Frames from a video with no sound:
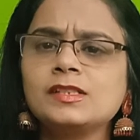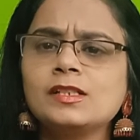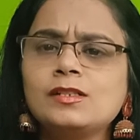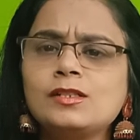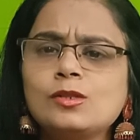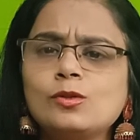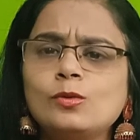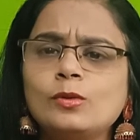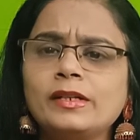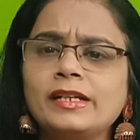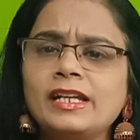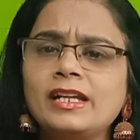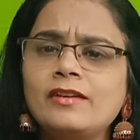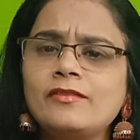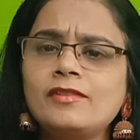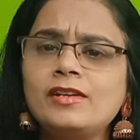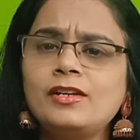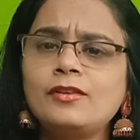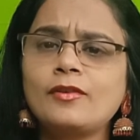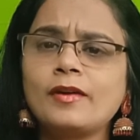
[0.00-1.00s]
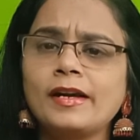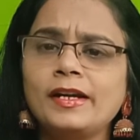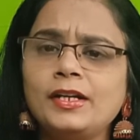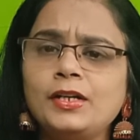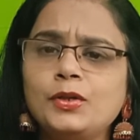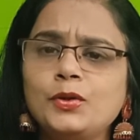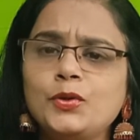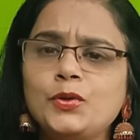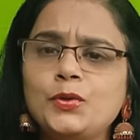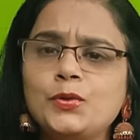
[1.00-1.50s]
So, never try
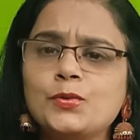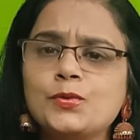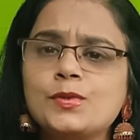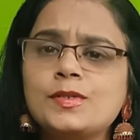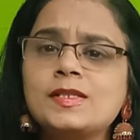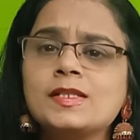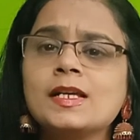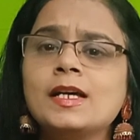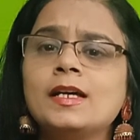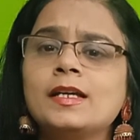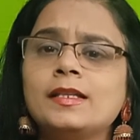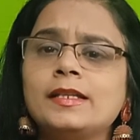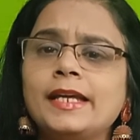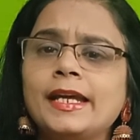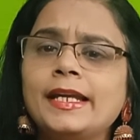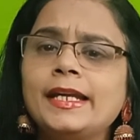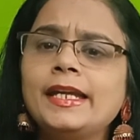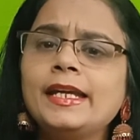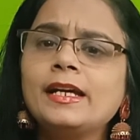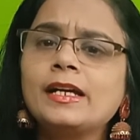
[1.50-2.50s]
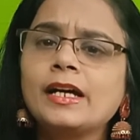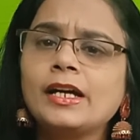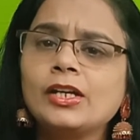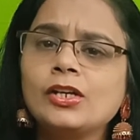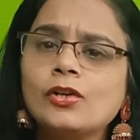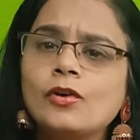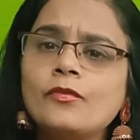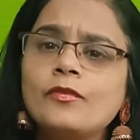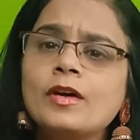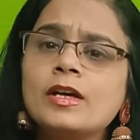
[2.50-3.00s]
to use any
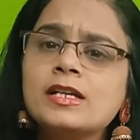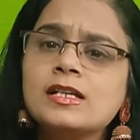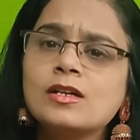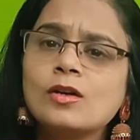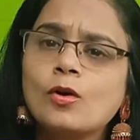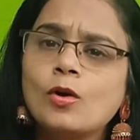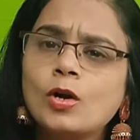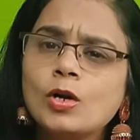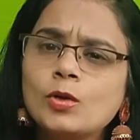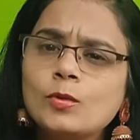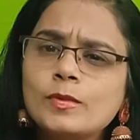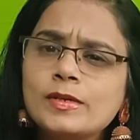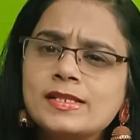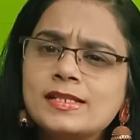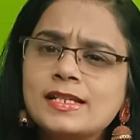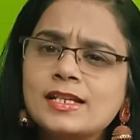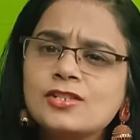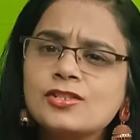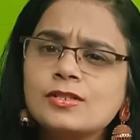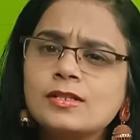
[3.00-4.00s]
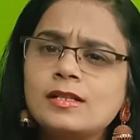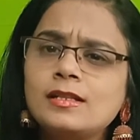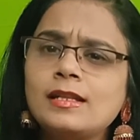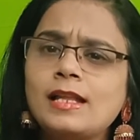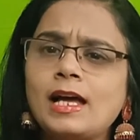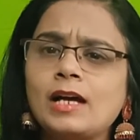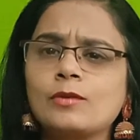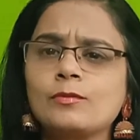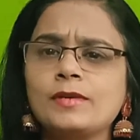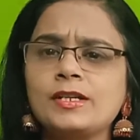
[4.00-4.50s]
kind of conversational
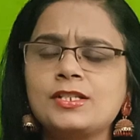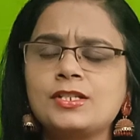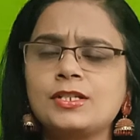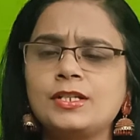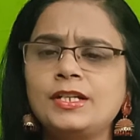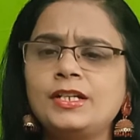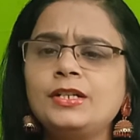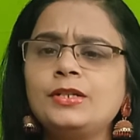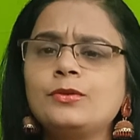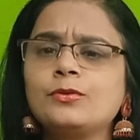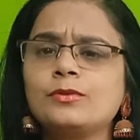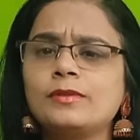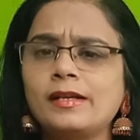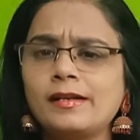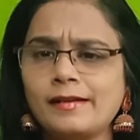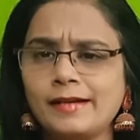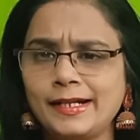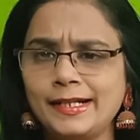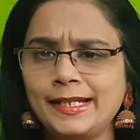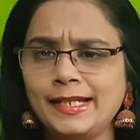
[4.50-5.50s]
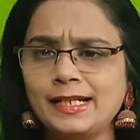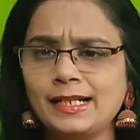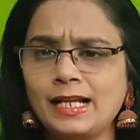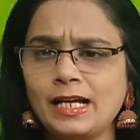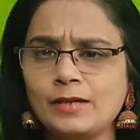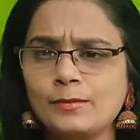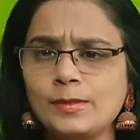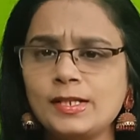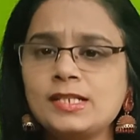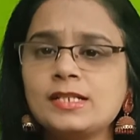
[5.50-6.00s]
language into the writing
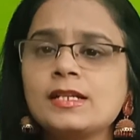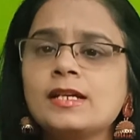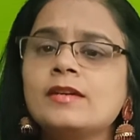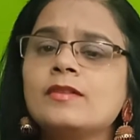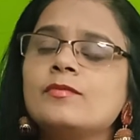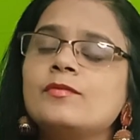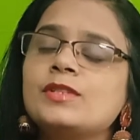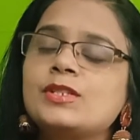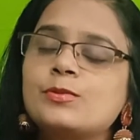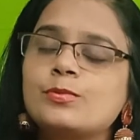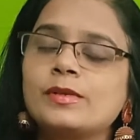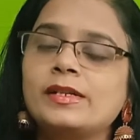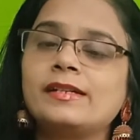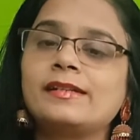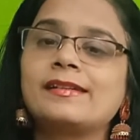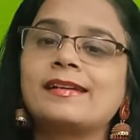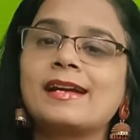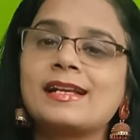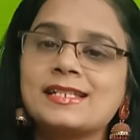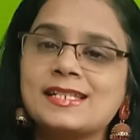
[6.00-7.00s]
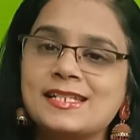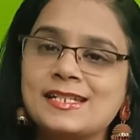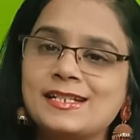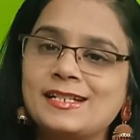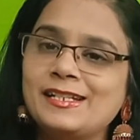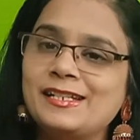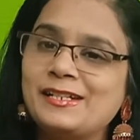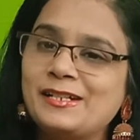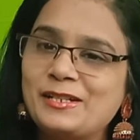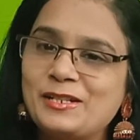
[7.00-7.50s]
language which will
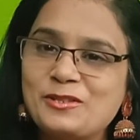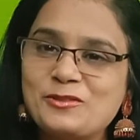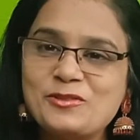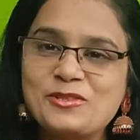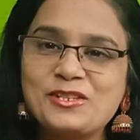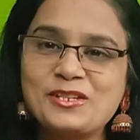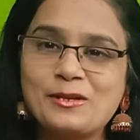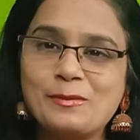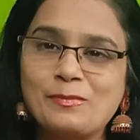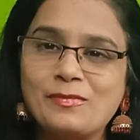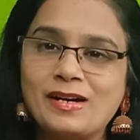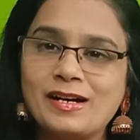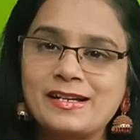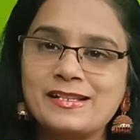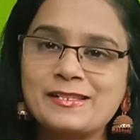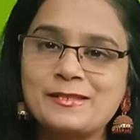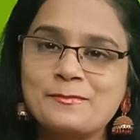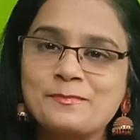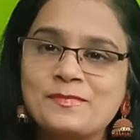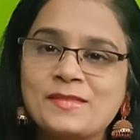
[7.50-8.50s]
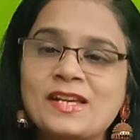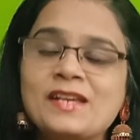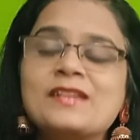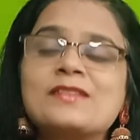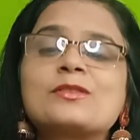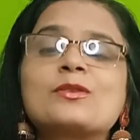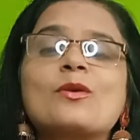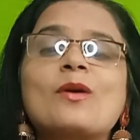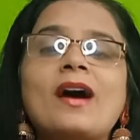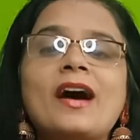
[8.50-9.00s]
drastically reduce your marks.
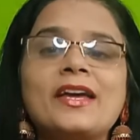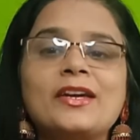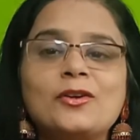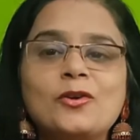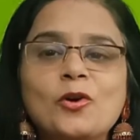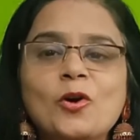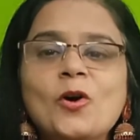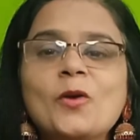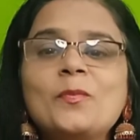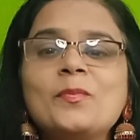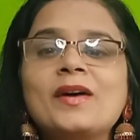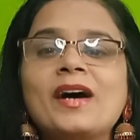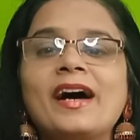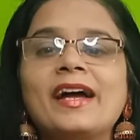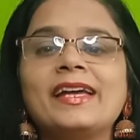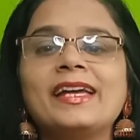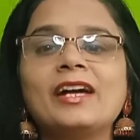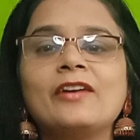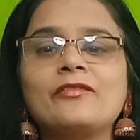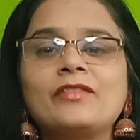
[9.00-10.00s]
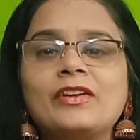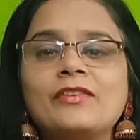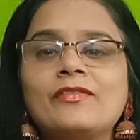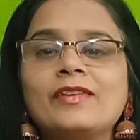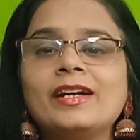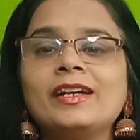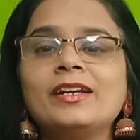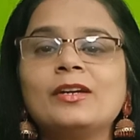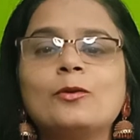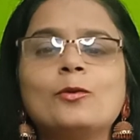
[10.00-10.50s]
So, I hope I have
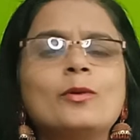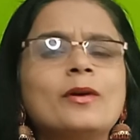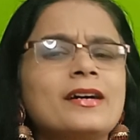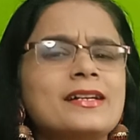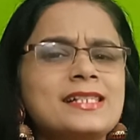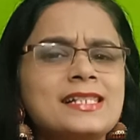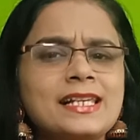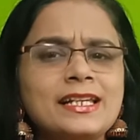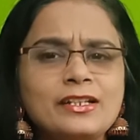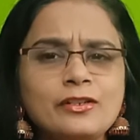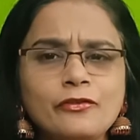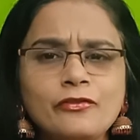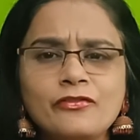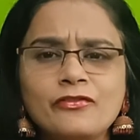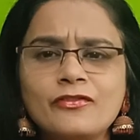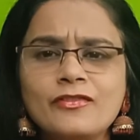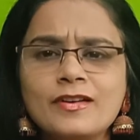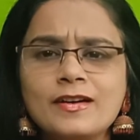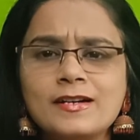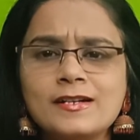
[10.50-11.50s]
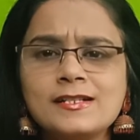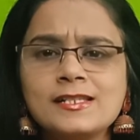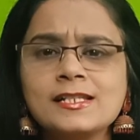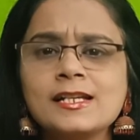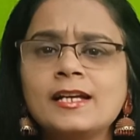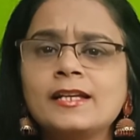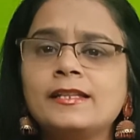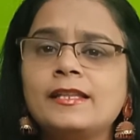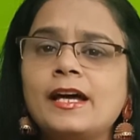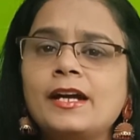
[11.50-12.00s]
given a set of words
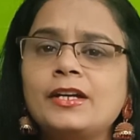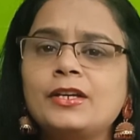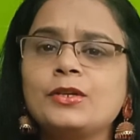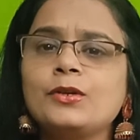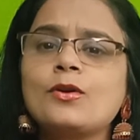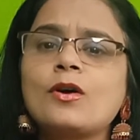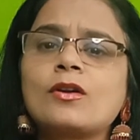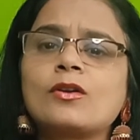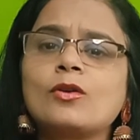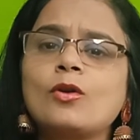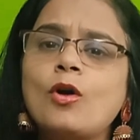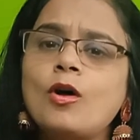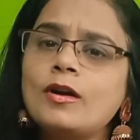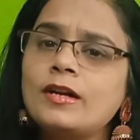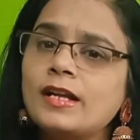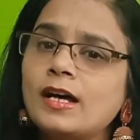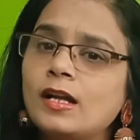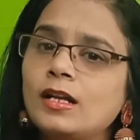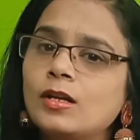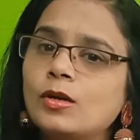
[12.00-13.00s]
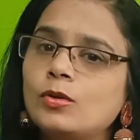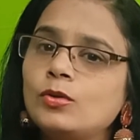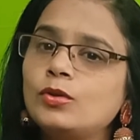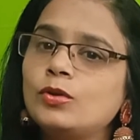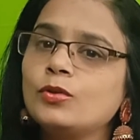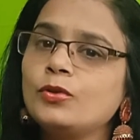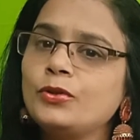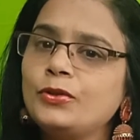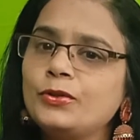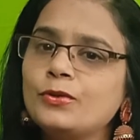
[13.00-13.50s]
that you are not allowed
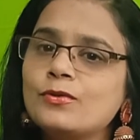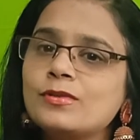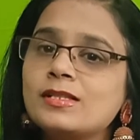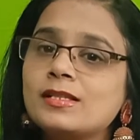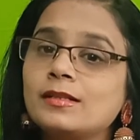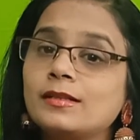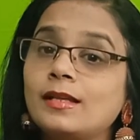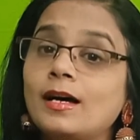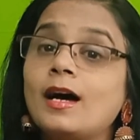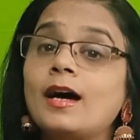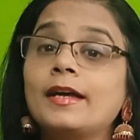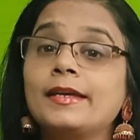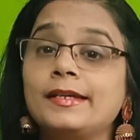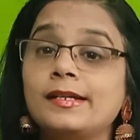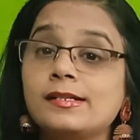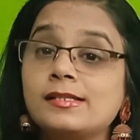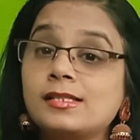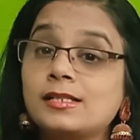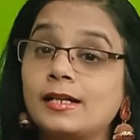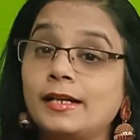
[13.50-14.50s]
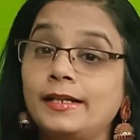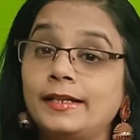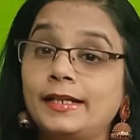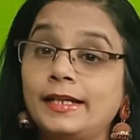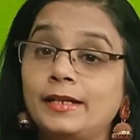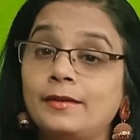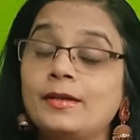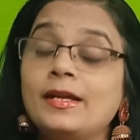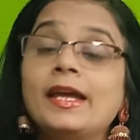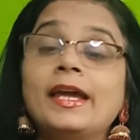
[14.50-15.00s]
to use in the IELTS writing,